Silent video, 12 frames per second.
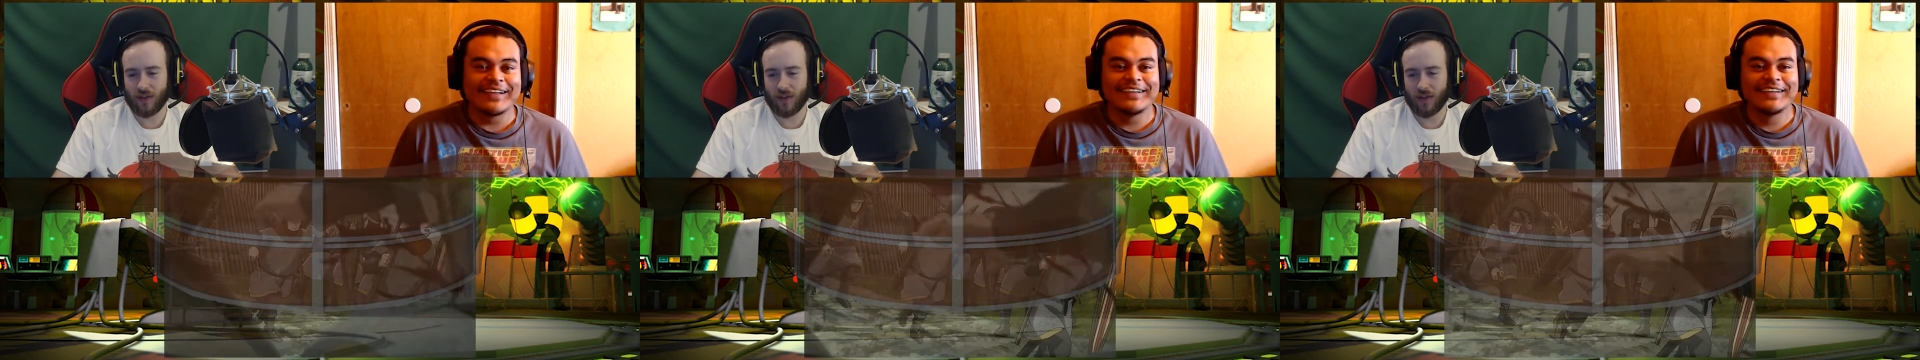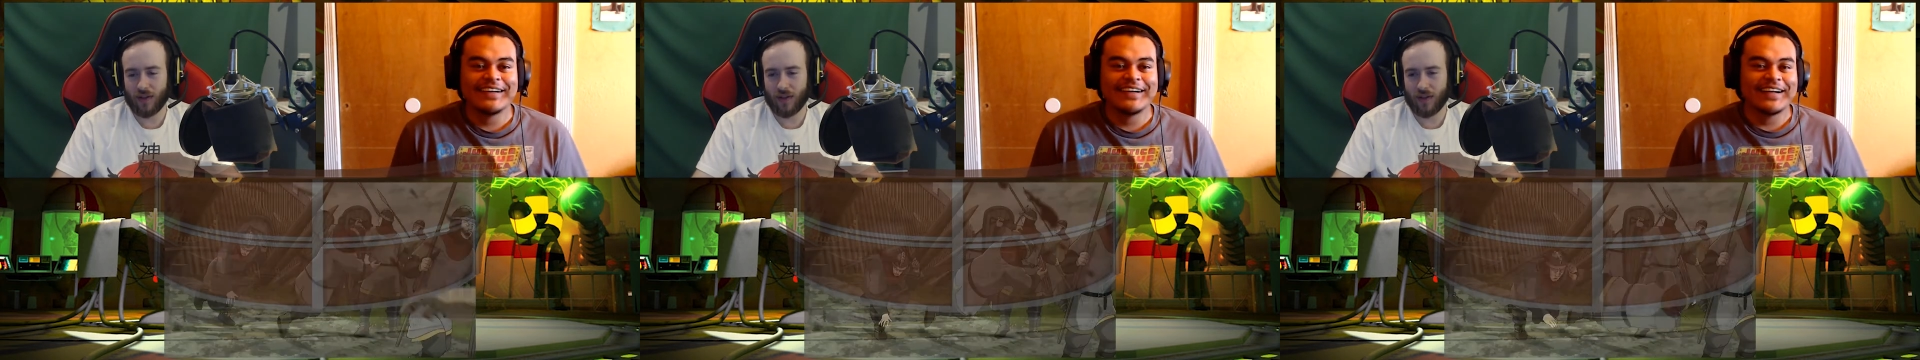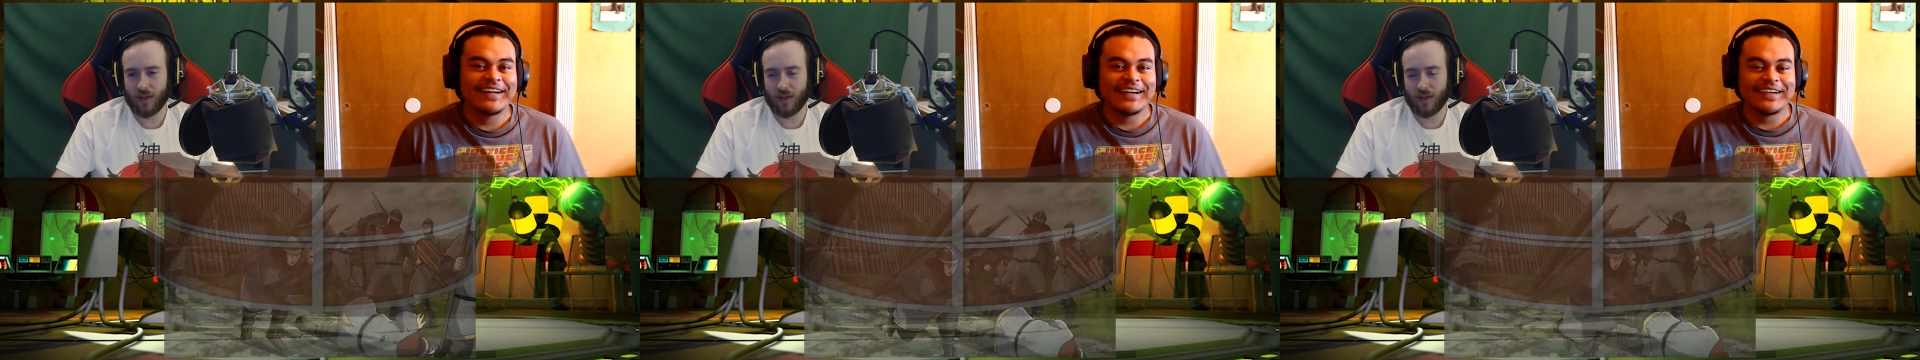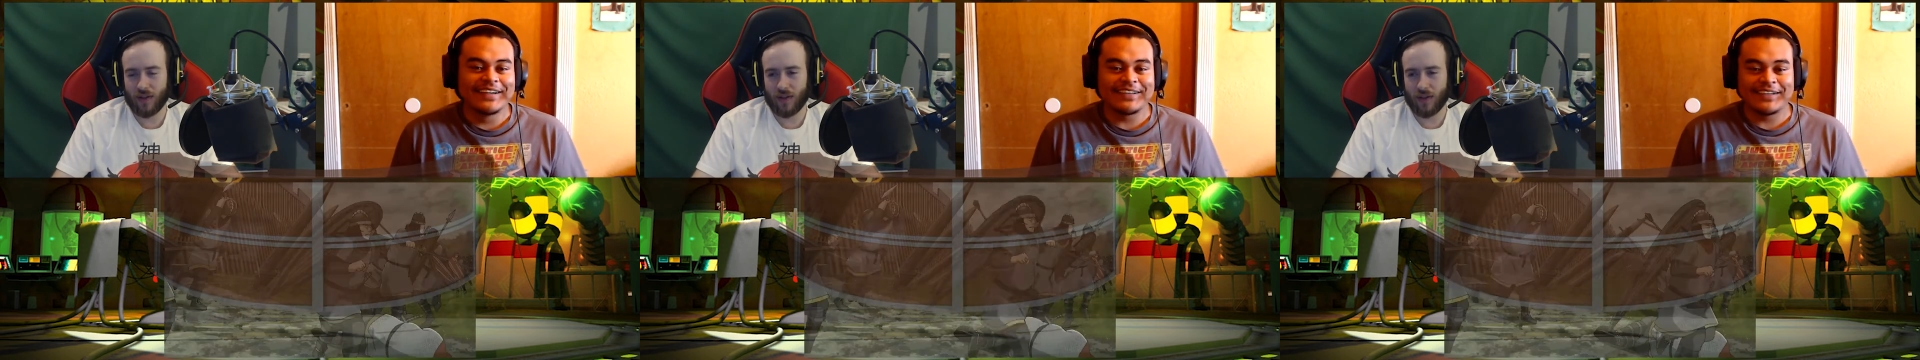
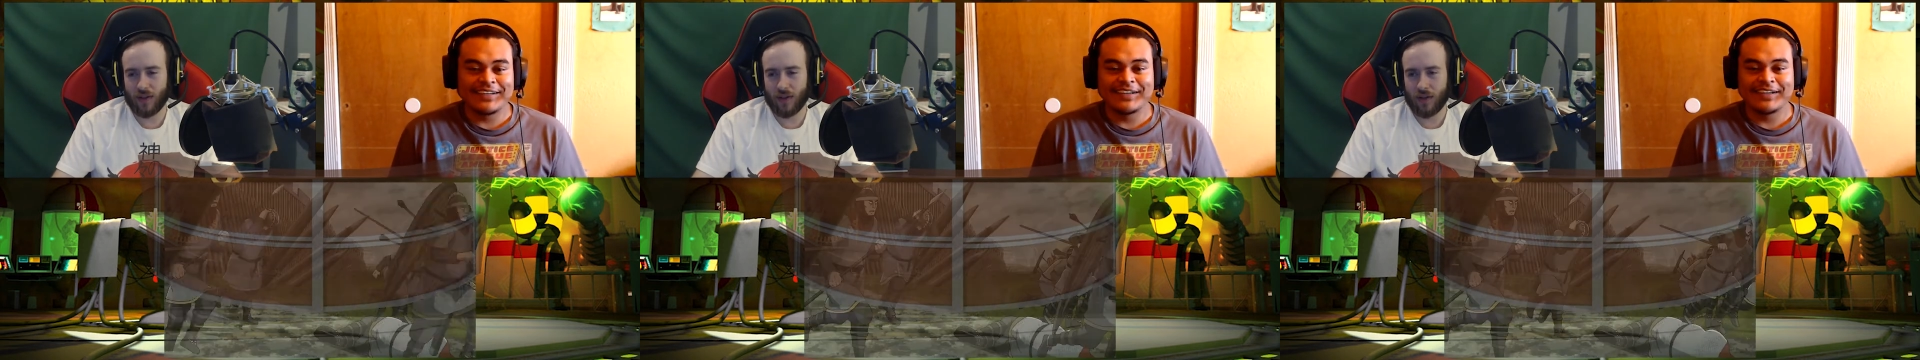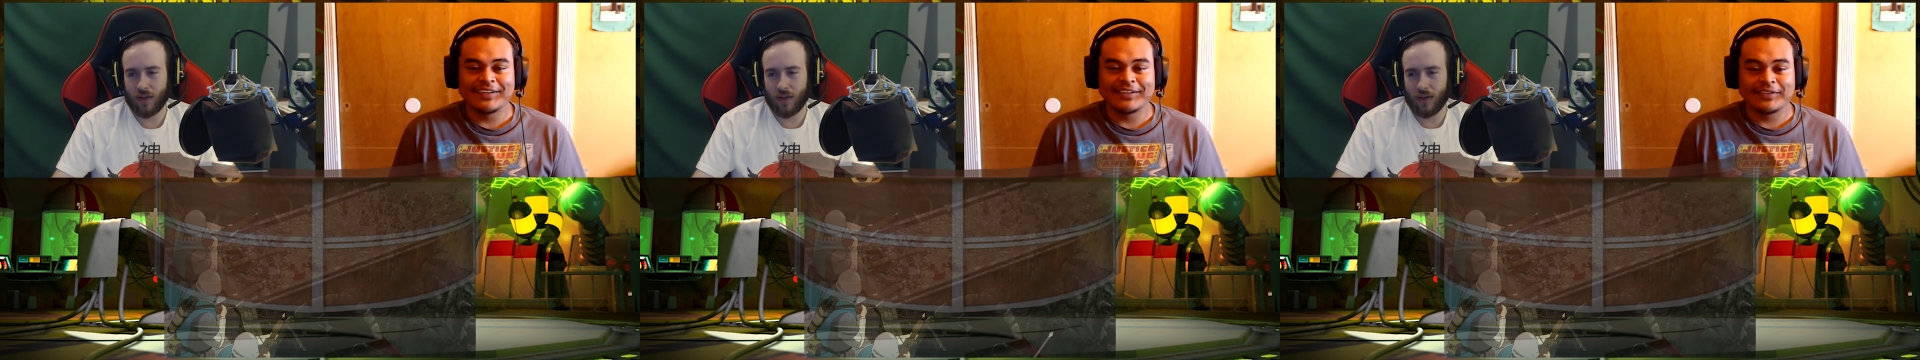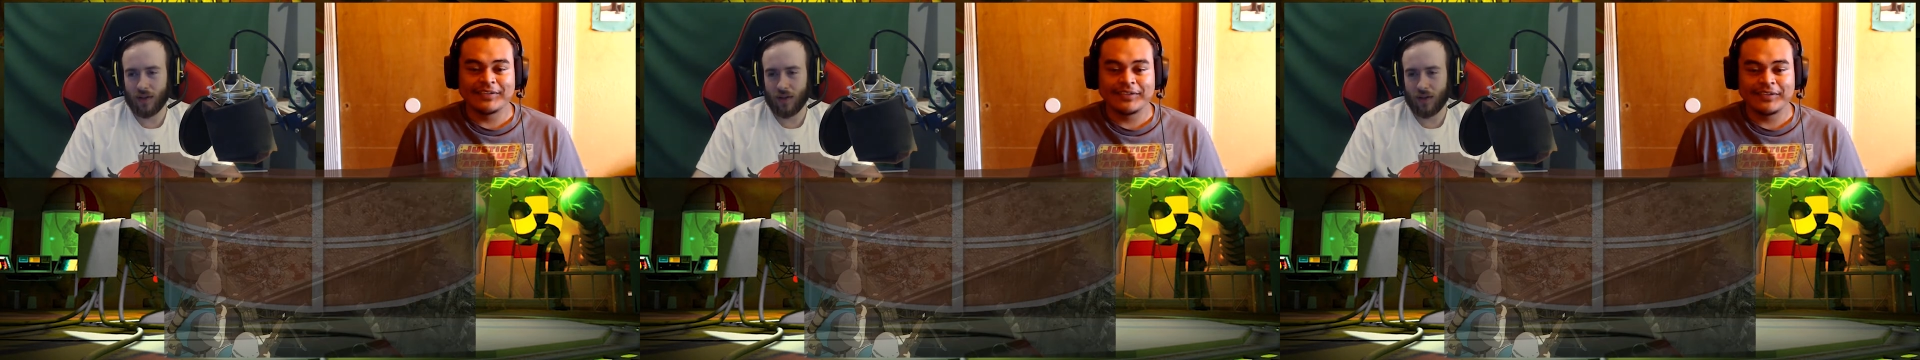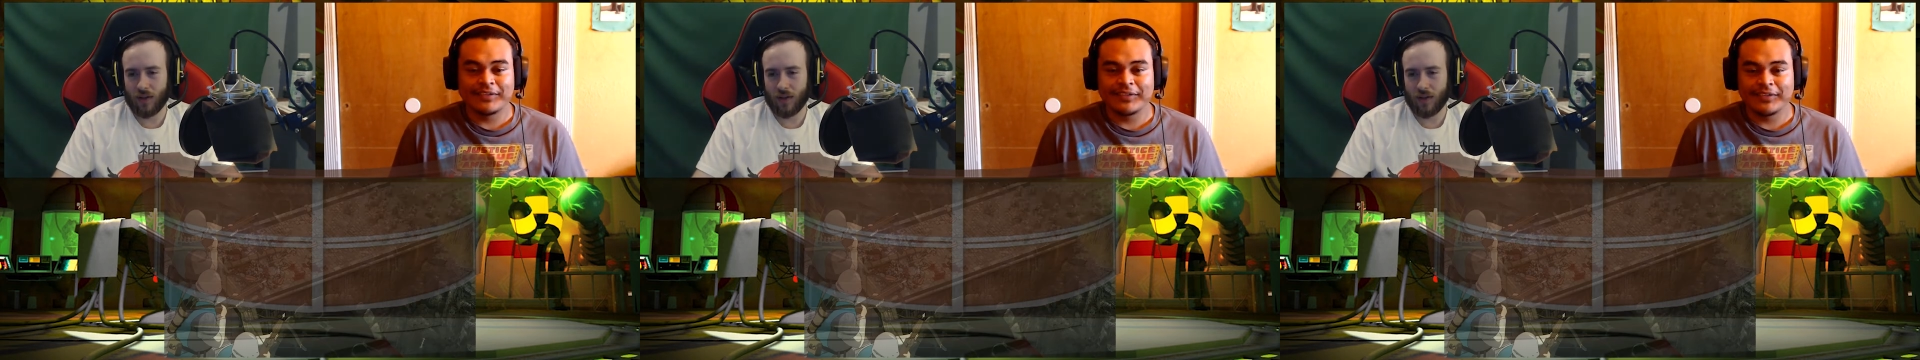
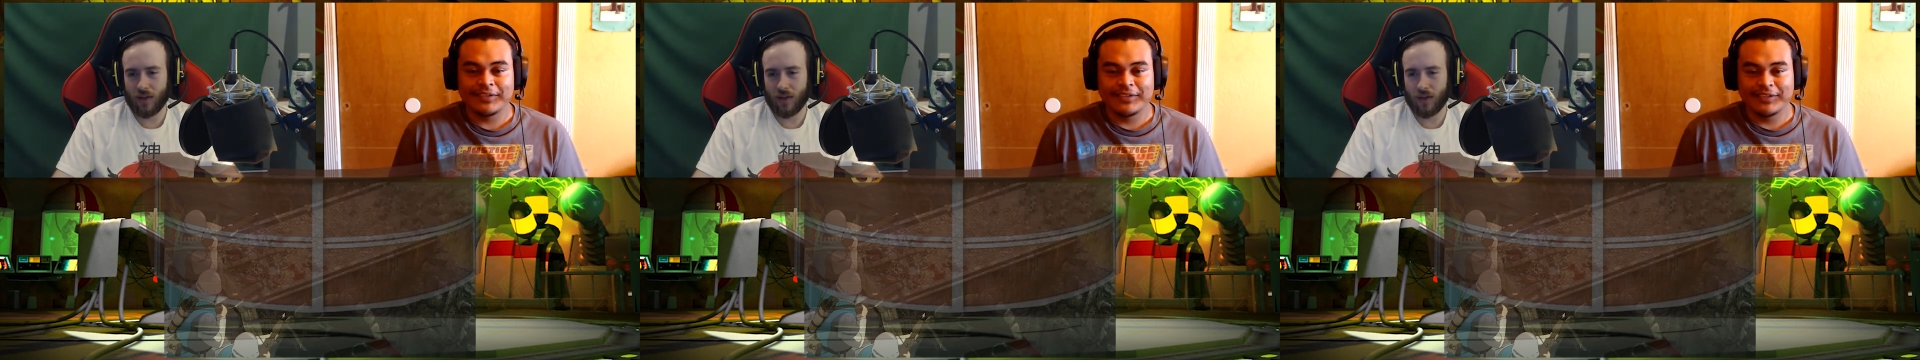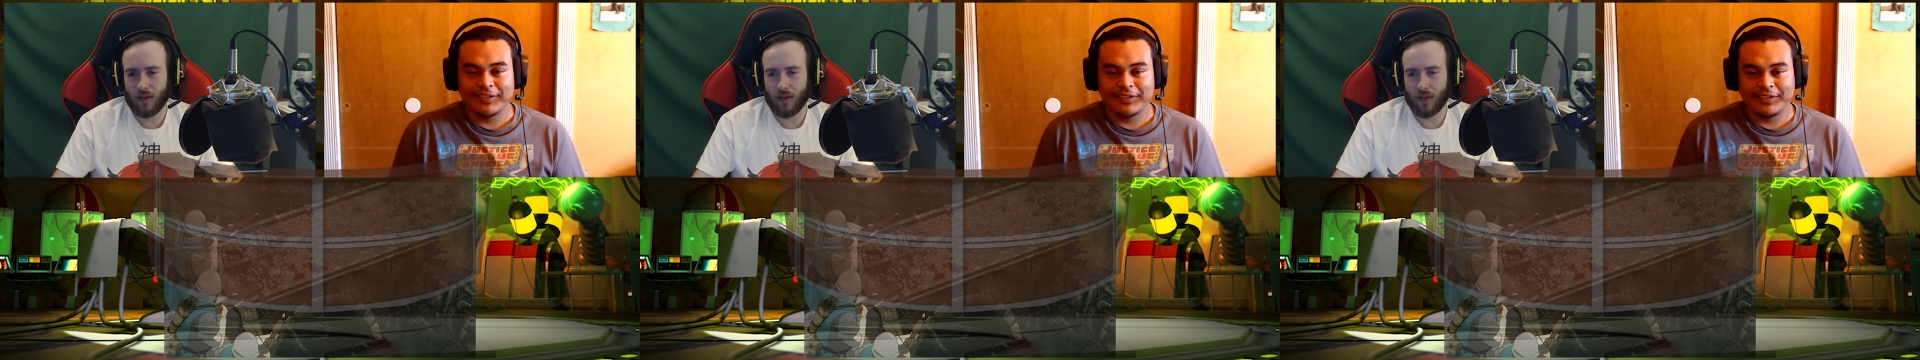No one is speaking in this clip.